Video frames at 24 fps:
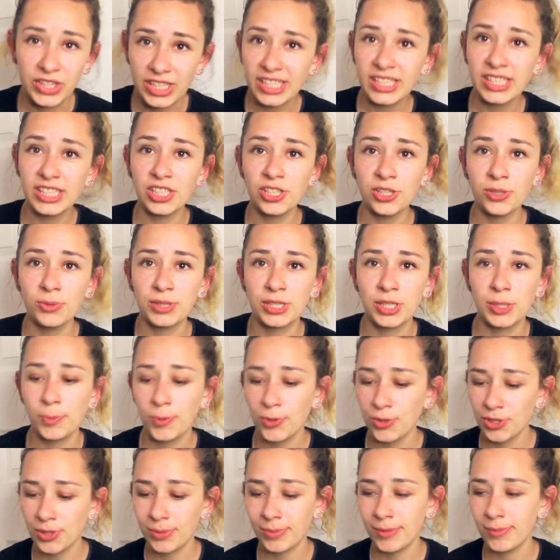This year was
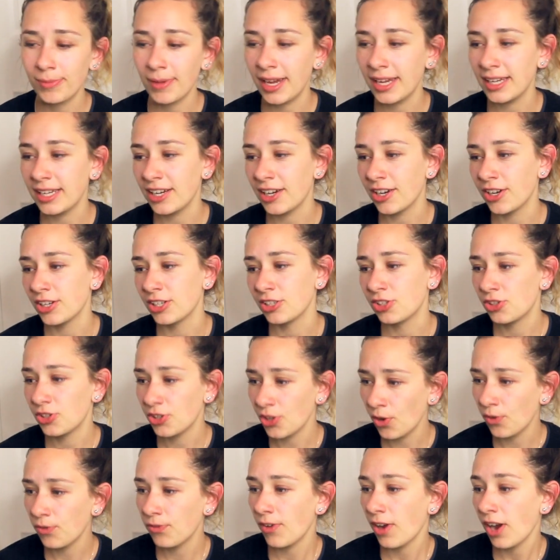supposed to be my year, and
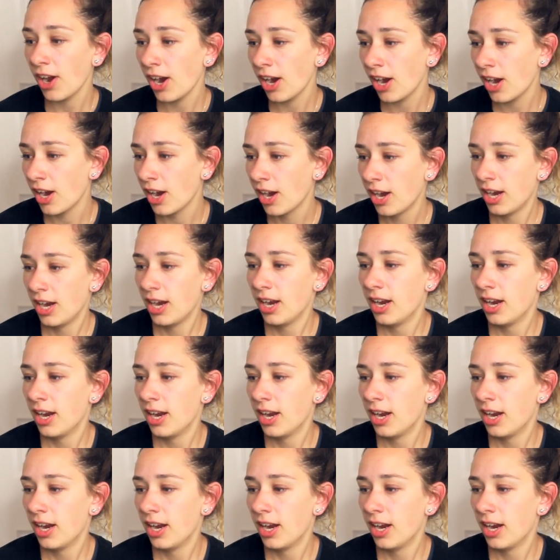so far,